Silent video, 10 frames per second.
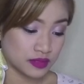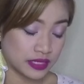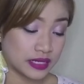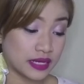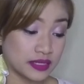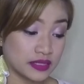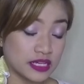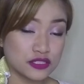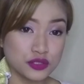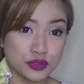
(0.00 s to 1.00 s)
Ayan,
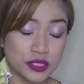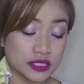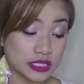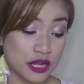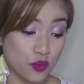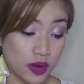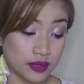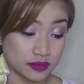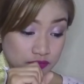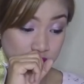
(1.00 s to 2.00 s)
things to do in Taiwan.
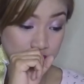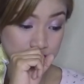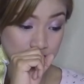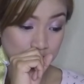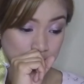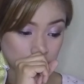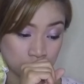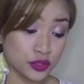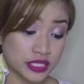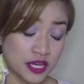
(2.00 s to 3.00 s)
For example,
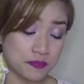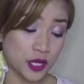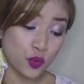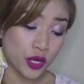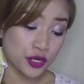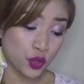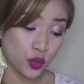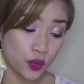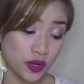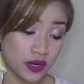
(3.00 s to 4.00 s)
Taipei
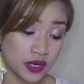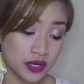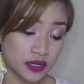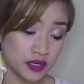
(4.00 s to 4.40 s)
101,